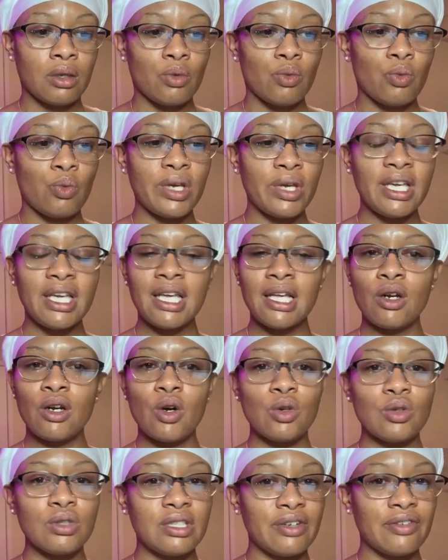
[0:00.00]
we can
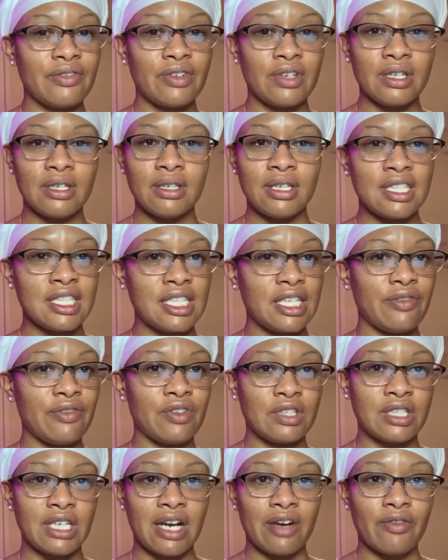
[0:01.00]
go in
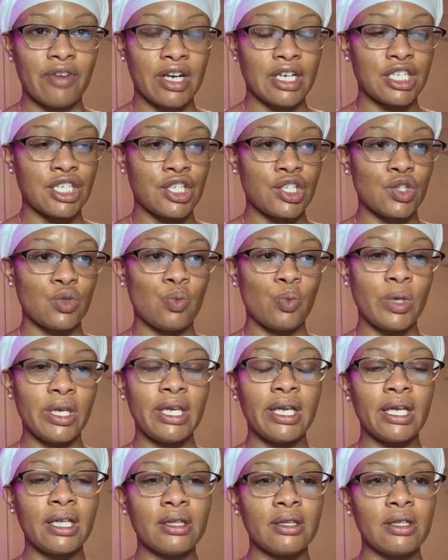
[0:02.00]
different directions. We
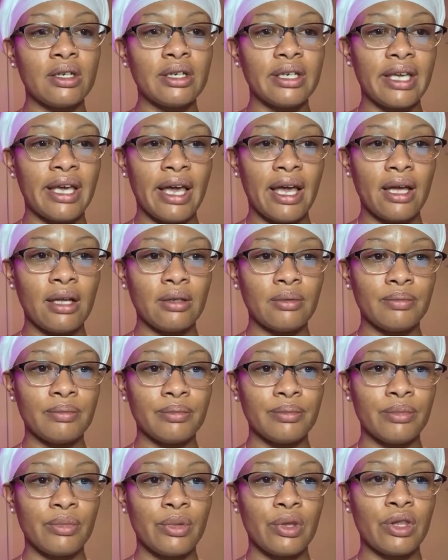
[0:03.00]
can look at
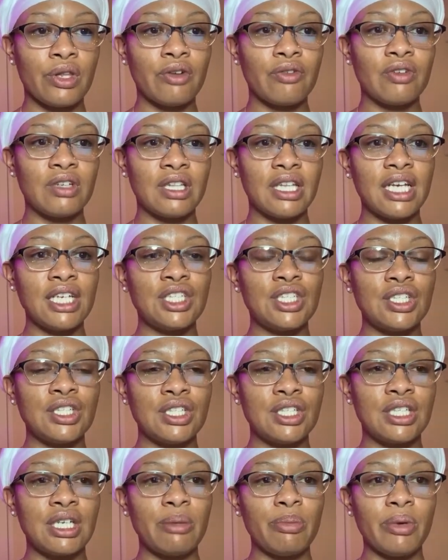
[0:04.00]
the
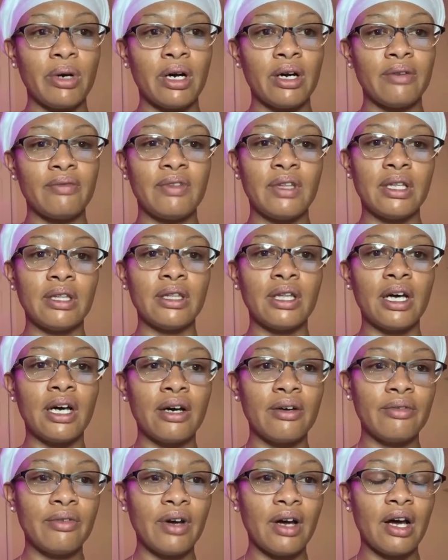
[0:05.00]
relationship of the
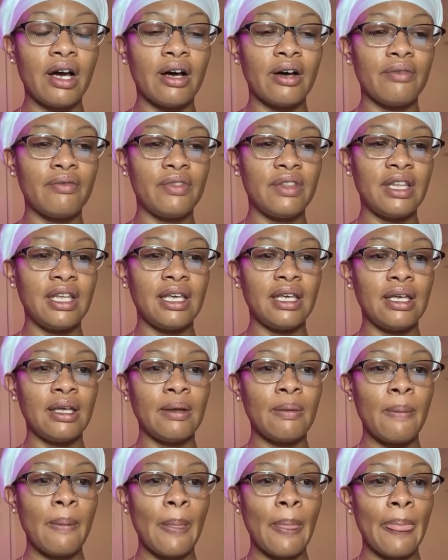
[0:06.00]
love of the
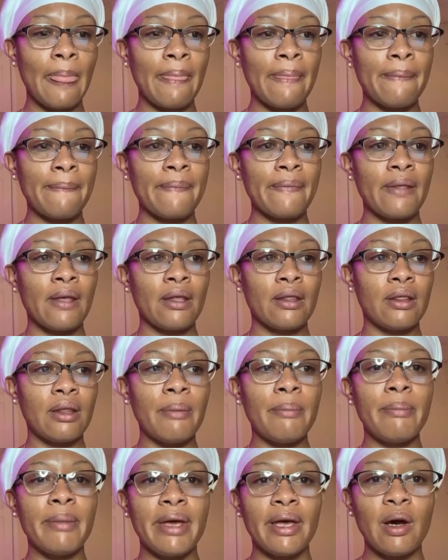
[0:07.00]

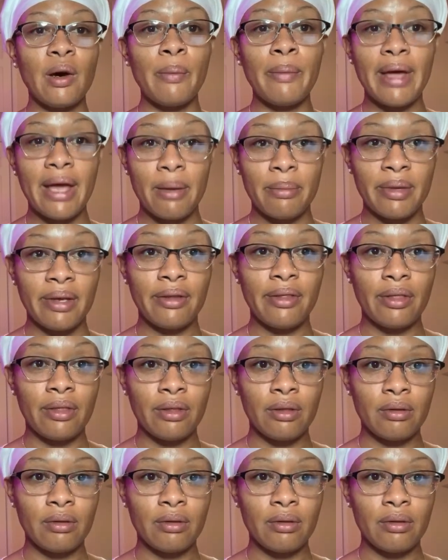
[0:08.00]
male mammoth